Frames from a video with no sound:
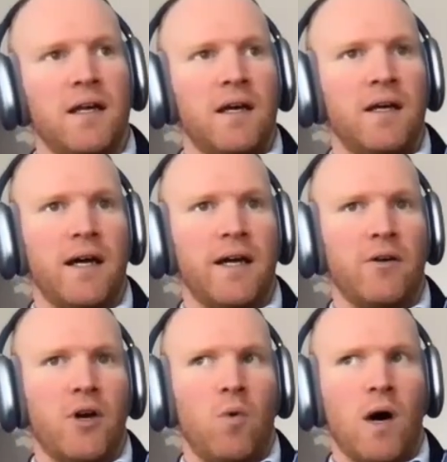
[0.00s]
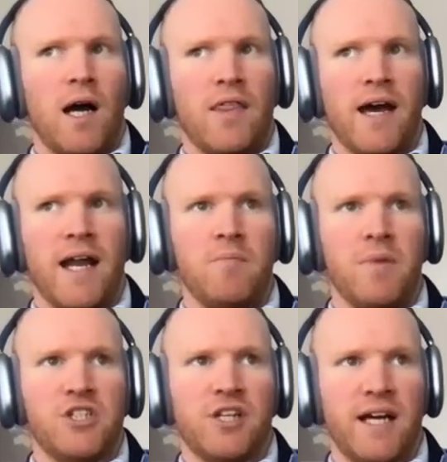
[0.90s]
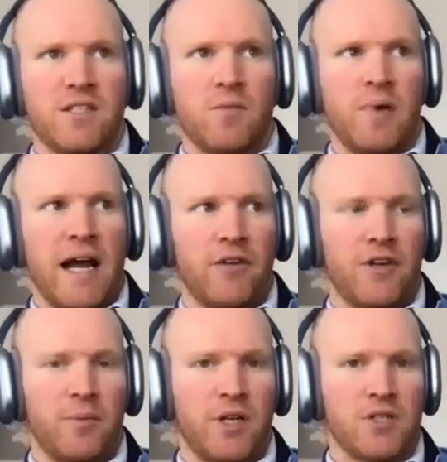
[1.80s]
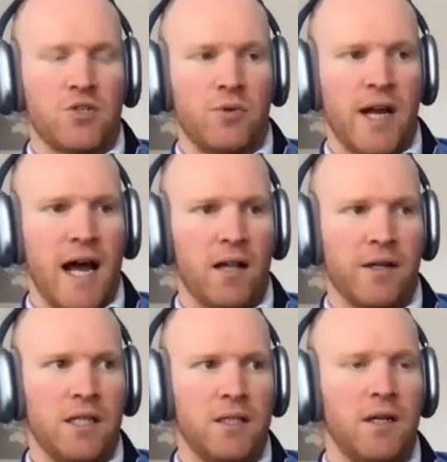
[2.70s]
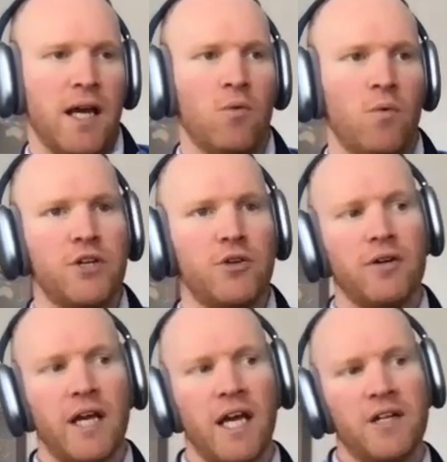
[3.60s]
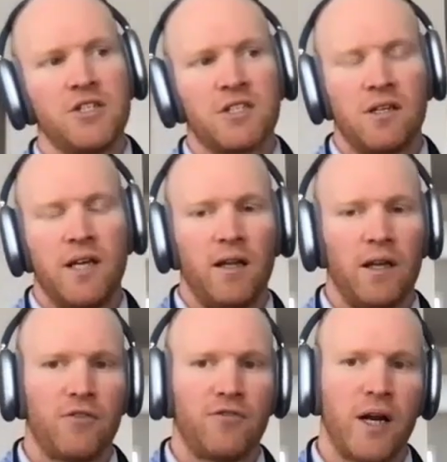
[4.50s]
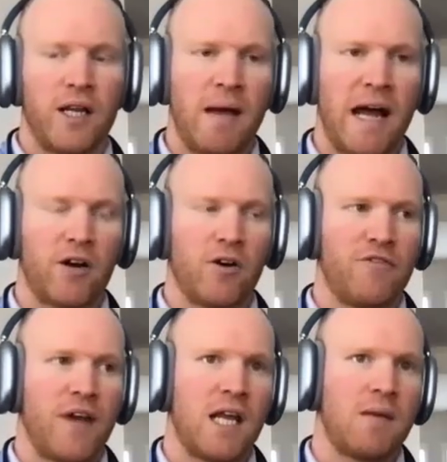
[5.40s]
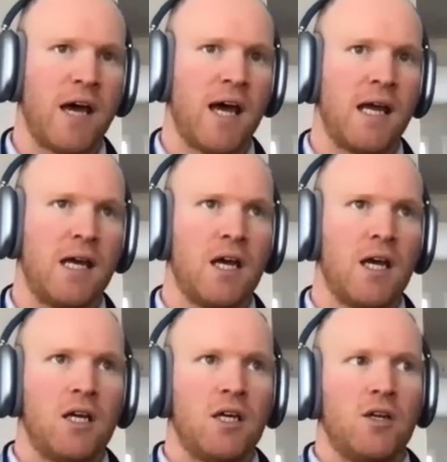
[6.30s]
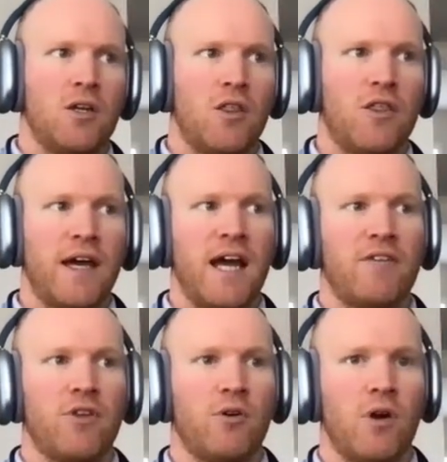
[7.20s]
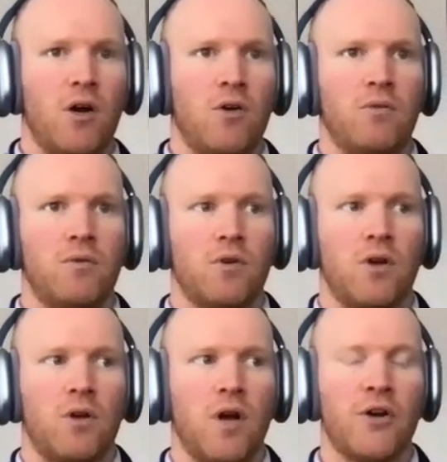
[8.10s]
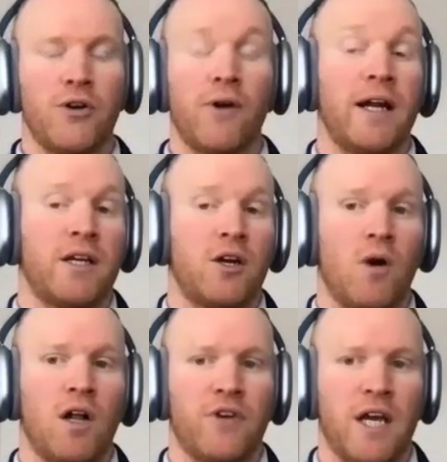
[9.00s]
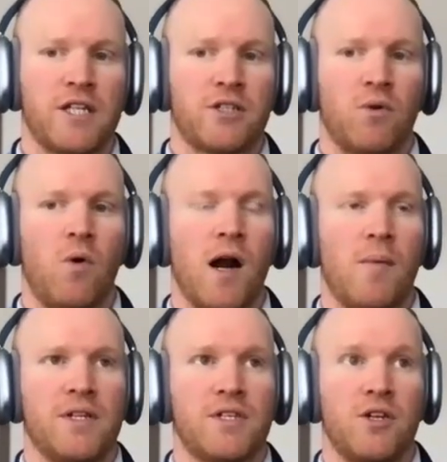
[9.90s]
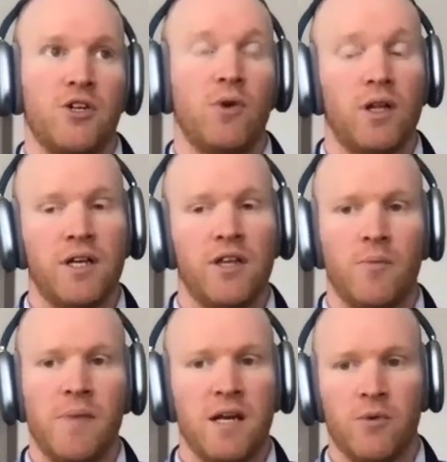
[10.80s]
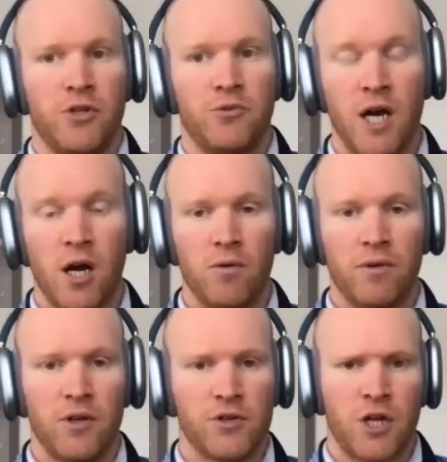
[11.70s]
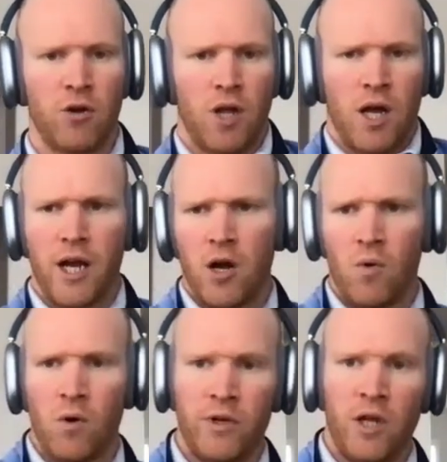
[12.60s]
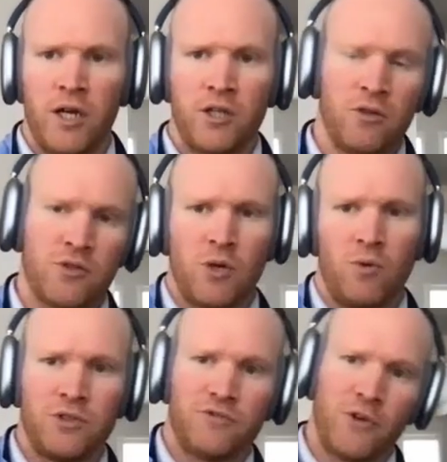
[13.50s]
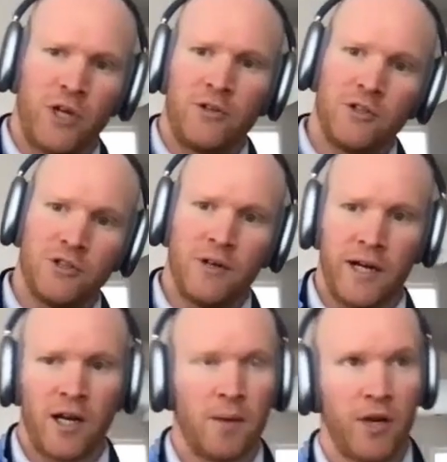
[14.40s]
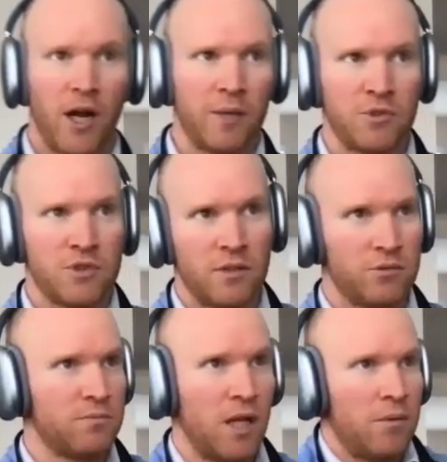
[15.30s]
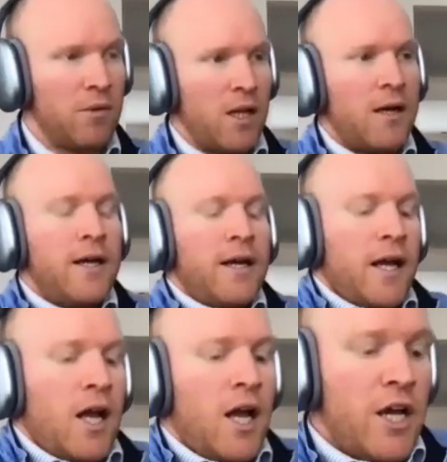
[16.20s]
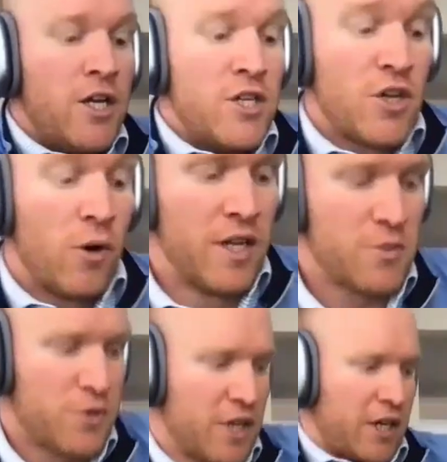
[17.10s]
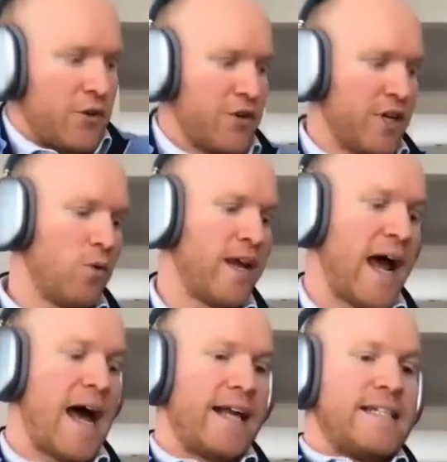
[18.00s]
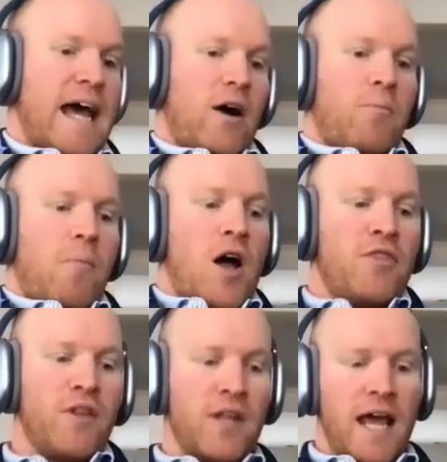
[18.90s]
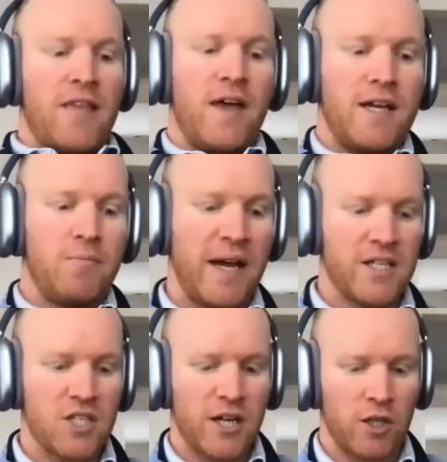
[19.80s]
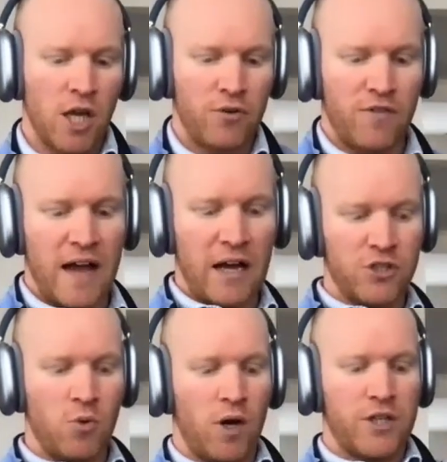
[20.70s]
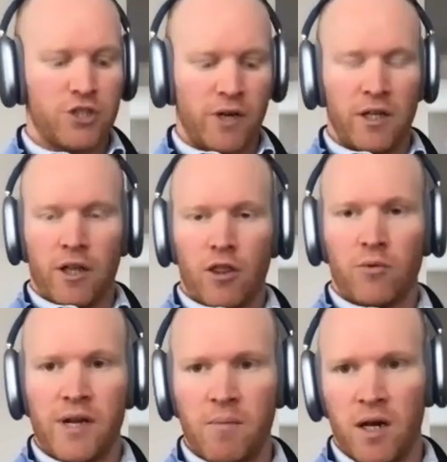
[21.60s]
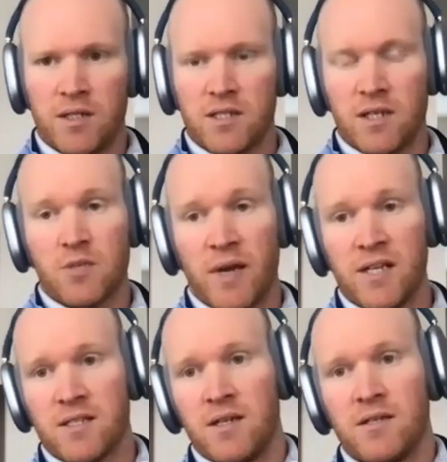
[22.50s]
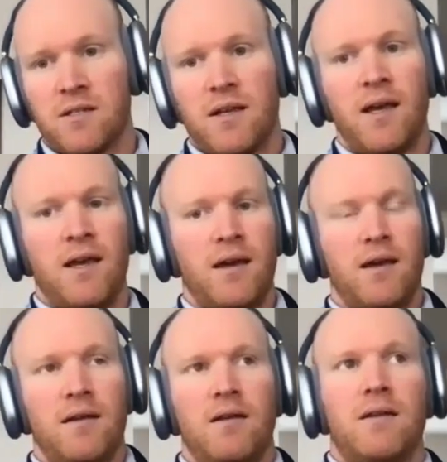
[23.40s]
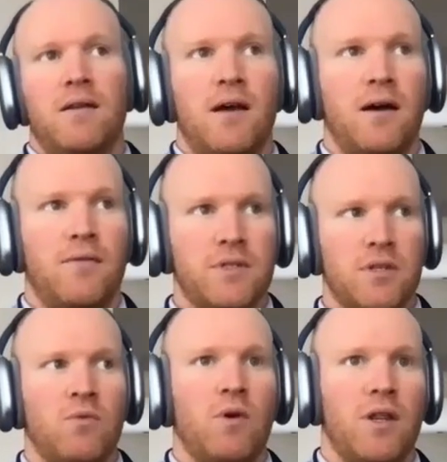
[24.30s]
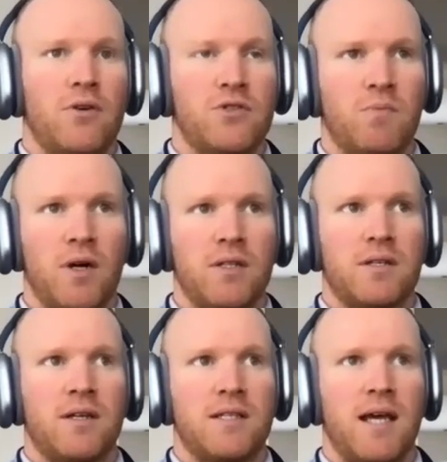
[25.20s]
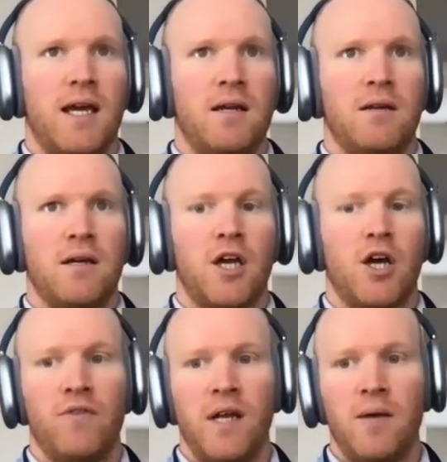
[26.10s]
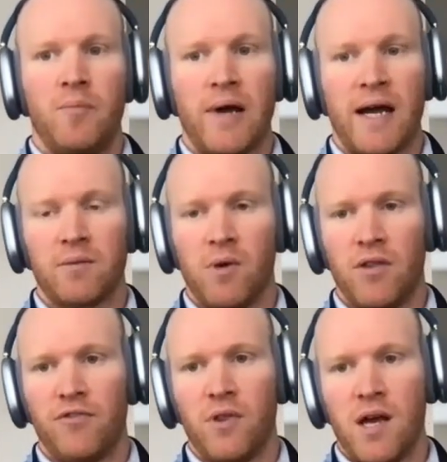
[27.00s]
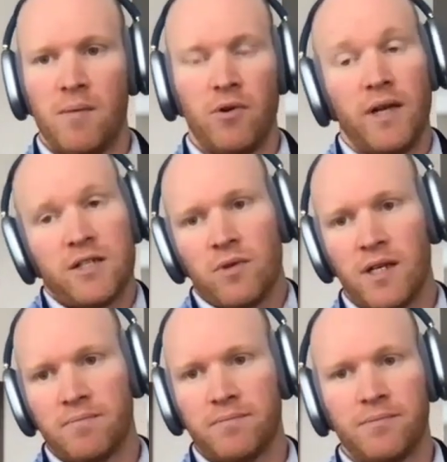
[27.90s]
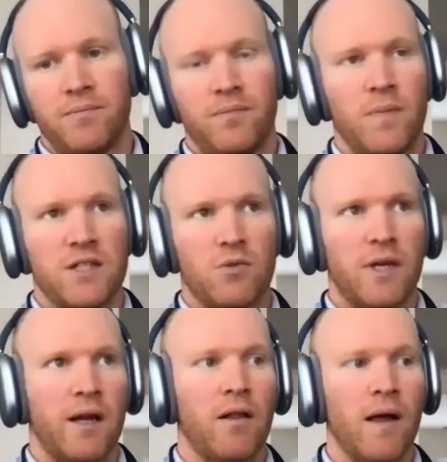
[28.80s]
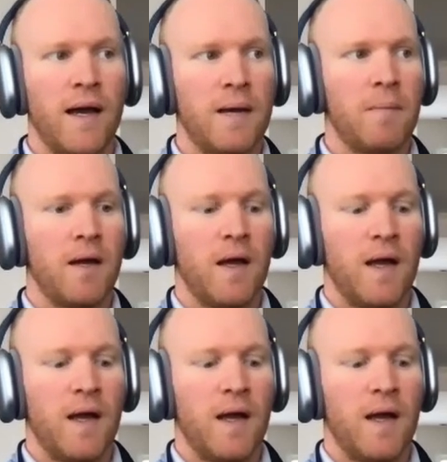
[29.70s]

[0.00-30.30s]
And I don't know why that admission hasn't been out there, because it's reality. And when you go to agency debt, like a Freddie Mac or a Fannie Mae, they have their own underwriting and qualification requirements, and you really either meet them or you don't. There's no like, oh, well, we like you, so we'll just forget that your economic occupancy was blah, blah, blah. So in this particular deal, we had a down month, and they based their loan to value on the trailing 3 months expenses. And obviously one of those months contained a COVID impact month for them, or that's what they claim.